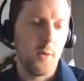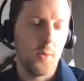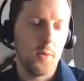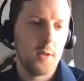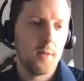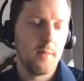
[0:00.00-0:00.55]

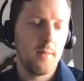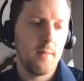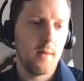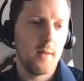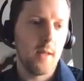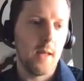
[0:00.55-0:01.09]
fuels,
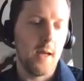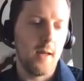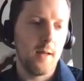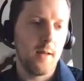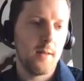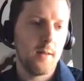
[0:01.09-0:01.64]

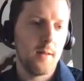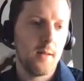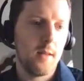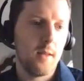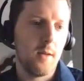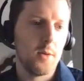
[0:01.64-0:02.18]
and
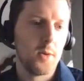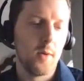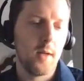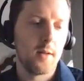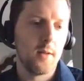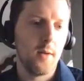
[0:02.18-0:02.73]
those
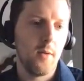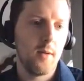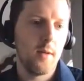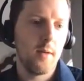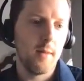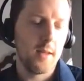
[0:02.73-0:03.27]
would
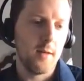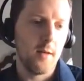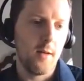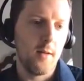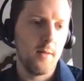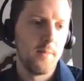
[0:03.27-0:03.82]
include
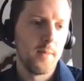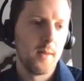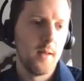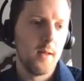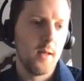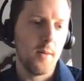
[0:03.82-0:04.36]
methanol,
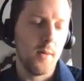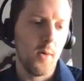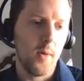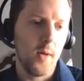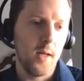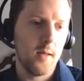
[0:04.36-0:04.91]

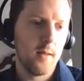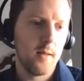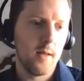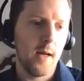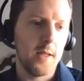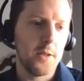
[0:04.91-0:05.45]
ammonia,
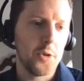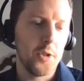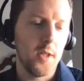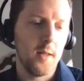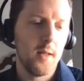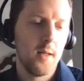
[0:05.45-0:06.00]

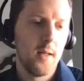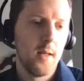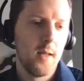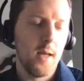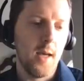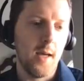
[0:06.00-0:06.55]
hydrogen,
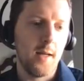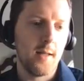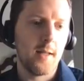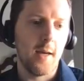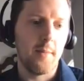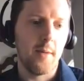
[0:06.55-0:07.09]
and
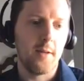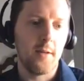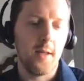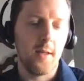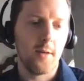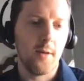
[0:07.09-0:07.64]

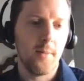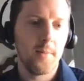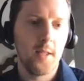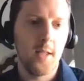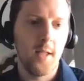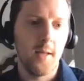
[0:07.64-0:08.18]
dimethyl ether,
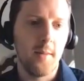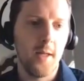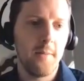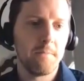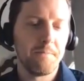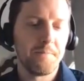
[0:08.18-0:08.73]

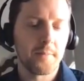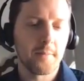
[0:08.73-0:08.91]
DME.